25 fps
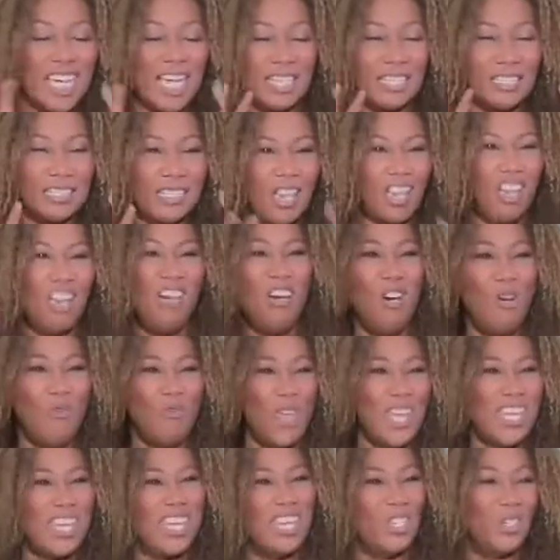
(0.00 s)
kind of stuff. Oh,
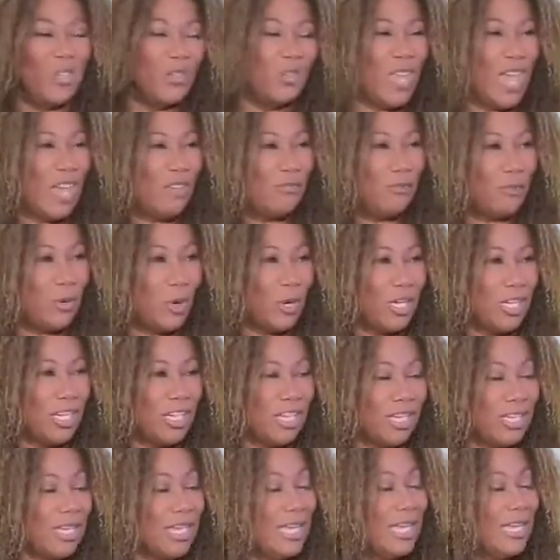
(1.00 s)
we can do that for
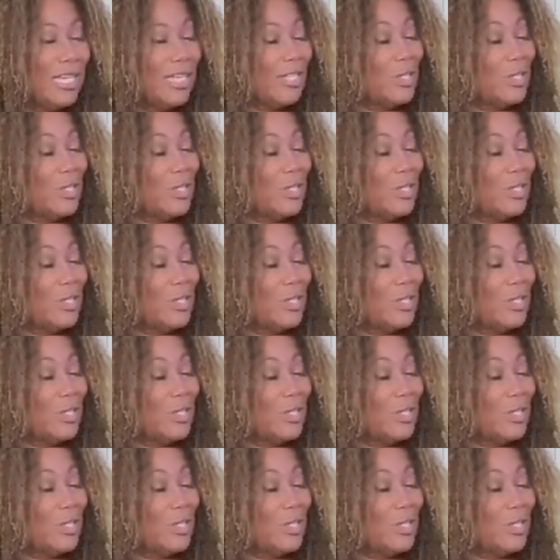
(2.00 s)
you.